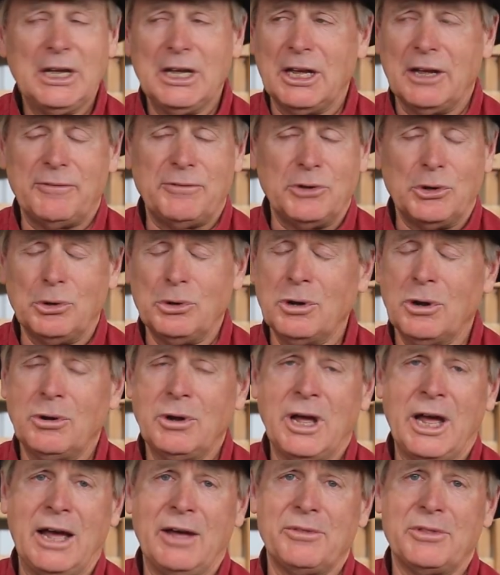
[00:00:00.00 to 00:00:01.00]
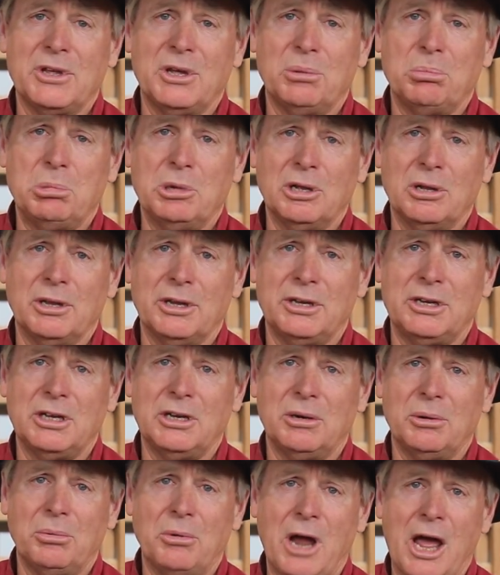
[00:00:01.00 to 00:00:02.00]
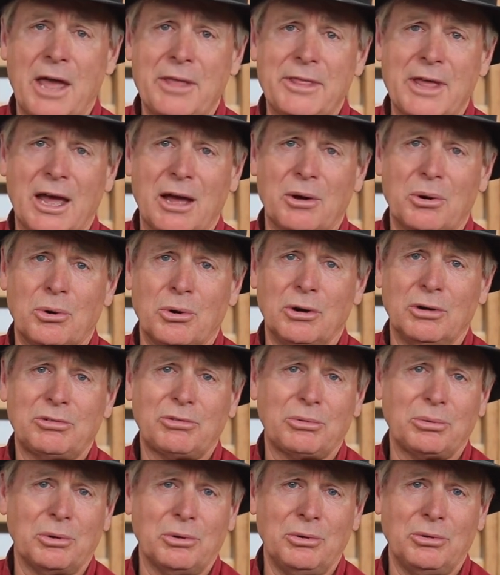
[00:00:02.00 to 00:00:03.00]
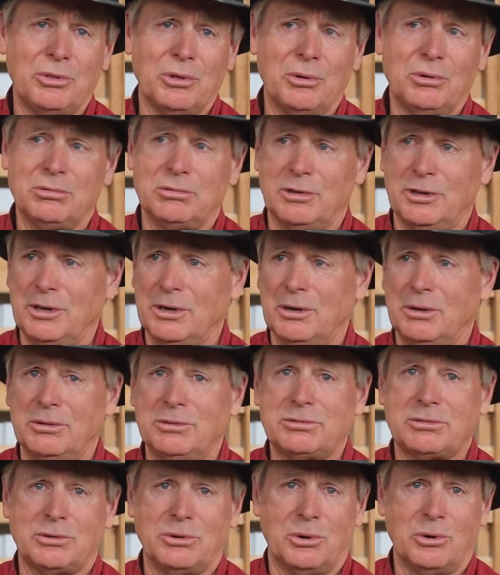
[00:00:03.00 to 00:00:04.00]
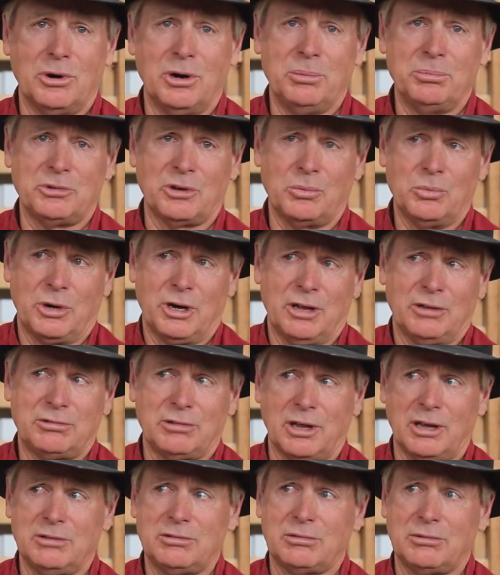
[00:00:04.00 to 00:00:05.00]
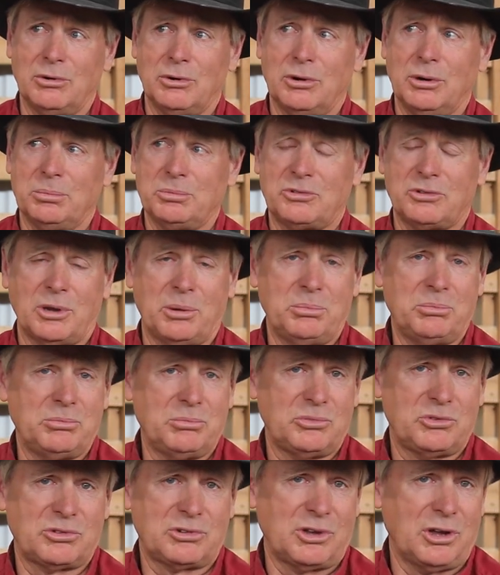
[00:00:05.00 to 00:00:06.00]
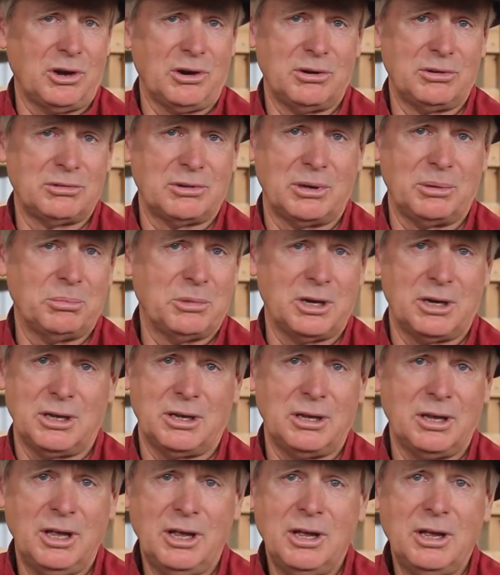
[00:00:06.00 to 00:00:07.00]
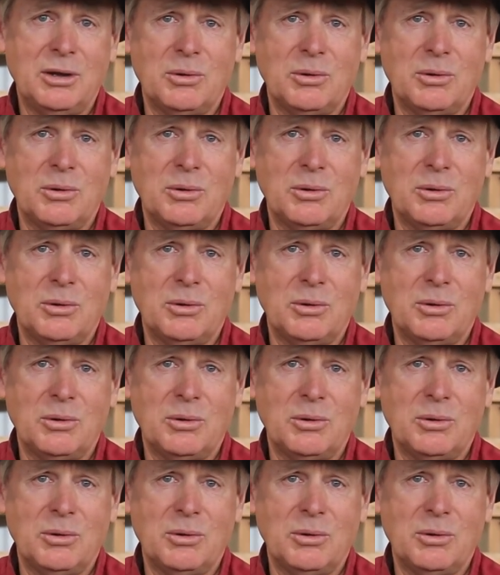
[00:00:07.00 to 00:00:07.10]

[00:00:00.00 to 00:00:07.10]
If you don't have the ability to ride that horse through those little storms, and when I say storms, something scares him and he